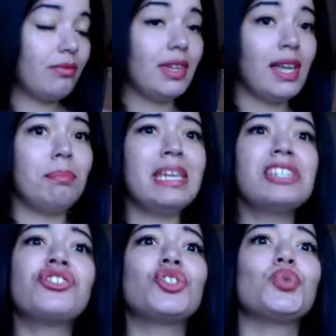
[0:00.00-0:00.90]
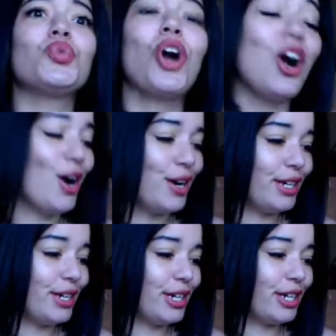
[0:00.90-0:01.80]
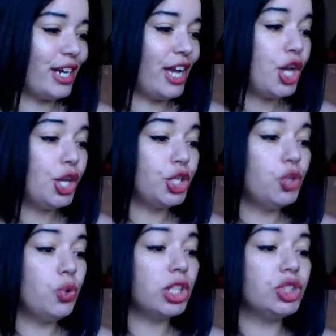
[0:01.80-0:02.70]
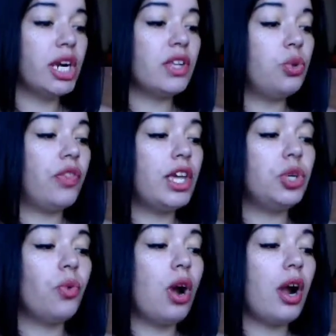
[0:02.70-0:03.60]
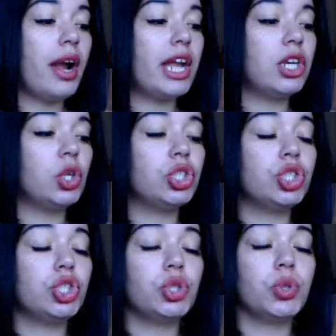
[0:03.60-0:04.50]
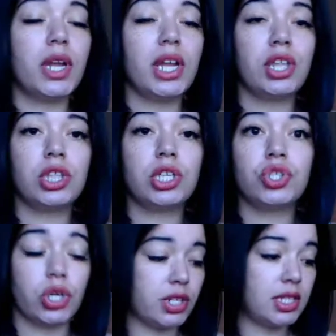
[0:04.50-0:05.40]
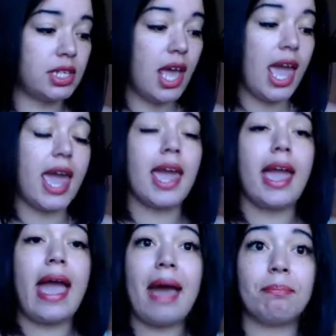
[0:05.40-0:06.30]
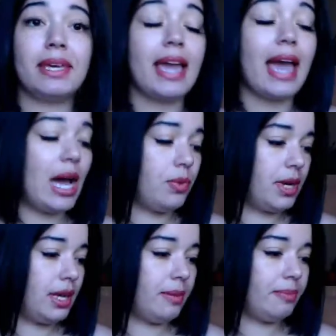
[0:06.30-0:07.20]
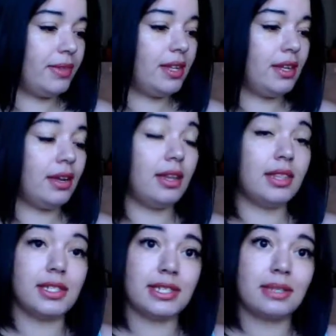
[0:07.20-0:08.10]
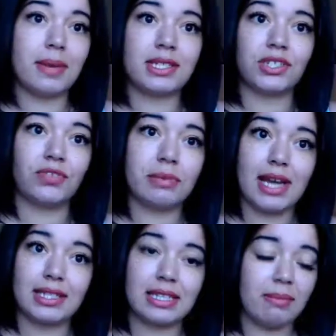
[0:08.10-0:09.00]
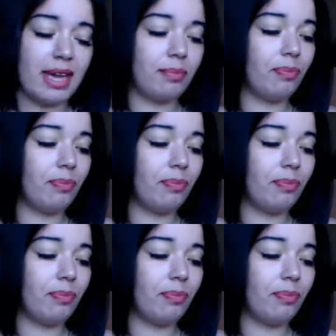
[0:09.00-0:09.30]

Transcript: Be strong. You are stronger than you think you are, and your strength assures a happy outcome. And this is the message from Goddess Scheme.